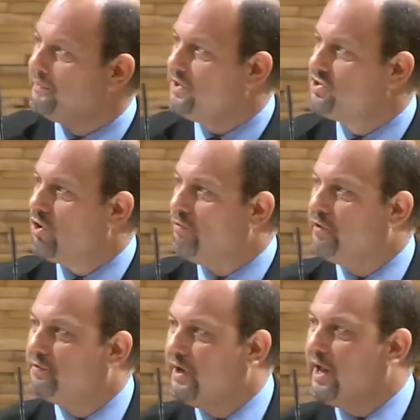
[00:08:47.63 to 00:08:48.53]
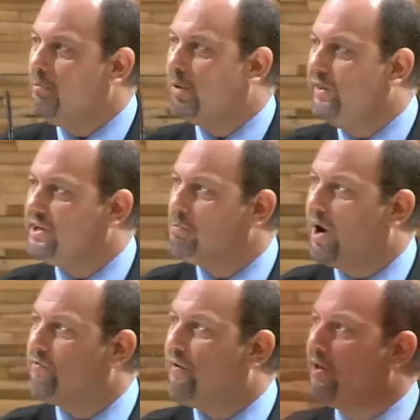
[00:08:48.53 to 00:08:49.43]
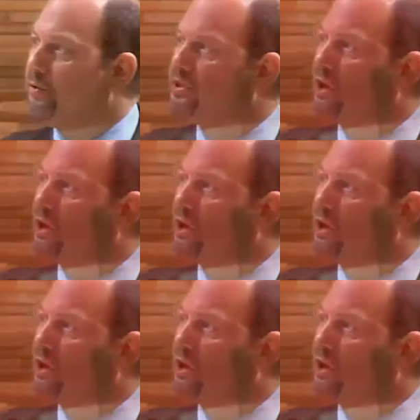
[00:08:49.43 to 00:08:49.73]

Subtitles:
This is John 15:8. By this my Father